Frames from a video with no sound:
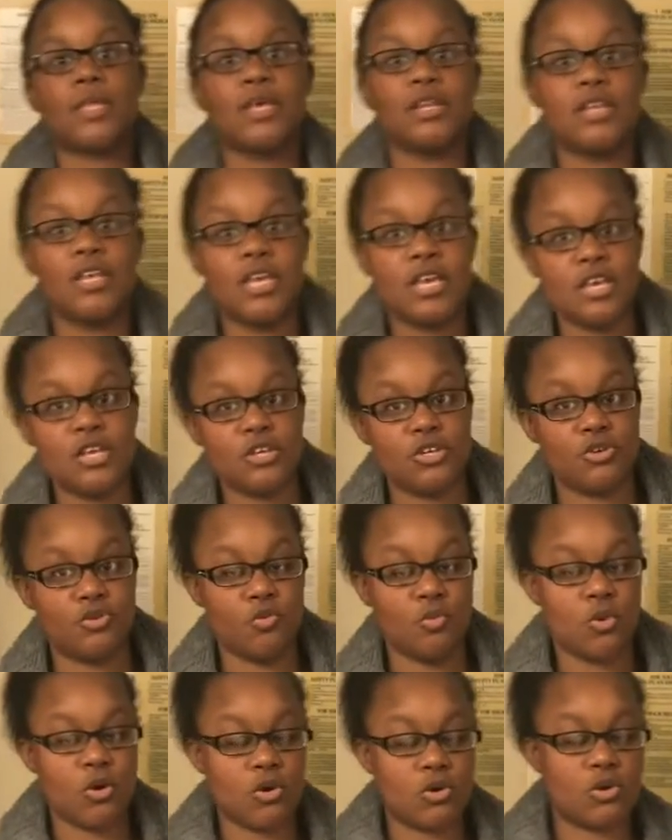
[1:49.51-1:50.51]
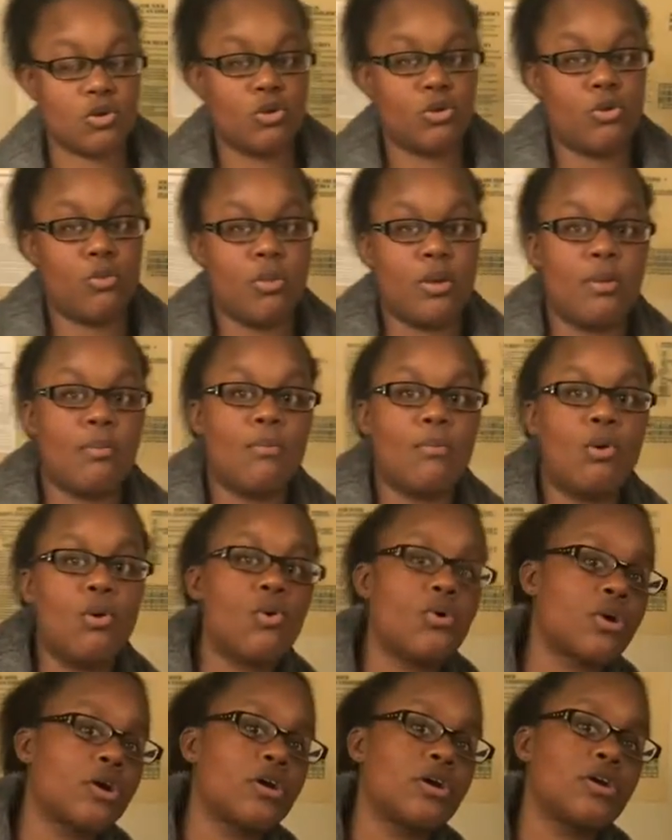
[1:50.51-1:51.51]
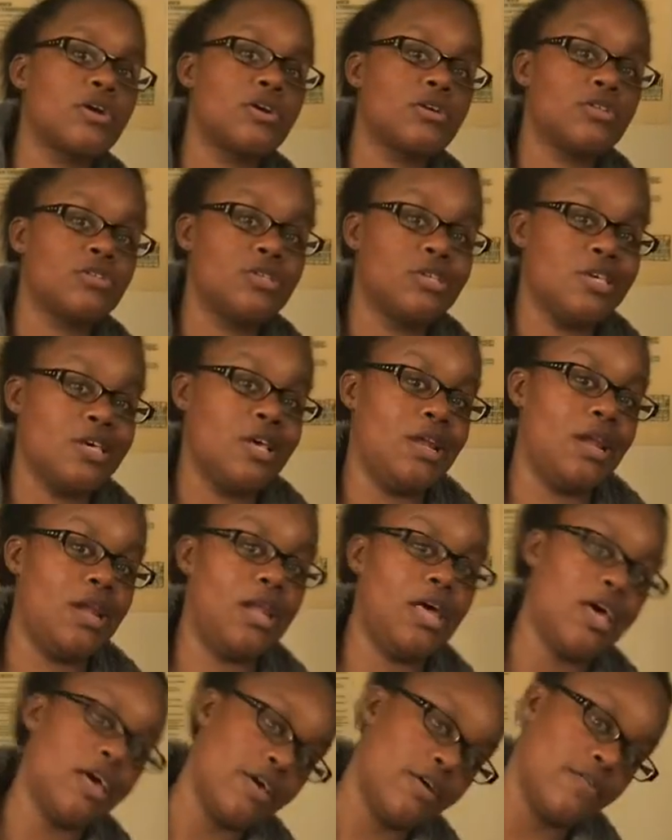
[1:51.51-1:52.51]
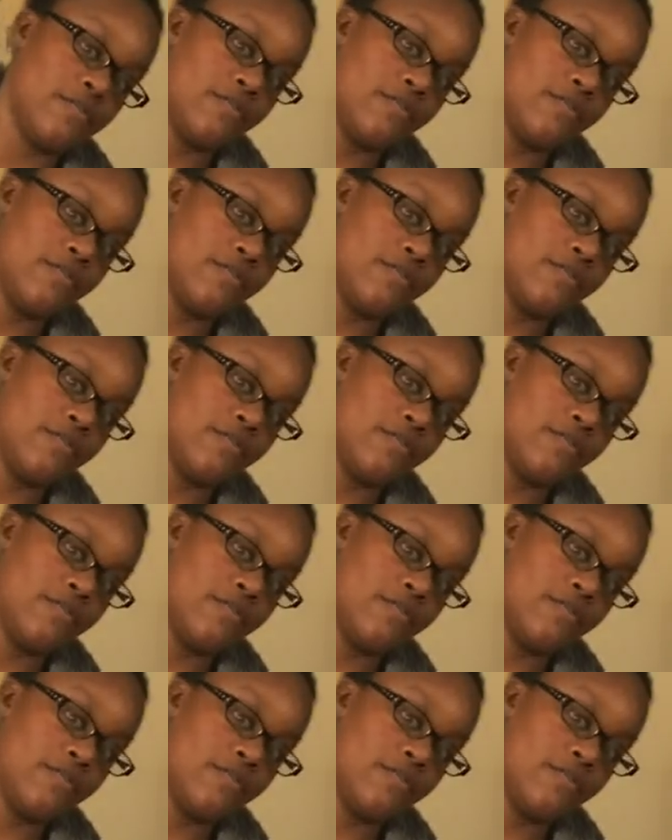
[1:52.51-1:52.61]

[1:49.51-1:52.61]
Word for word: Then as you walk a little bit more to your left,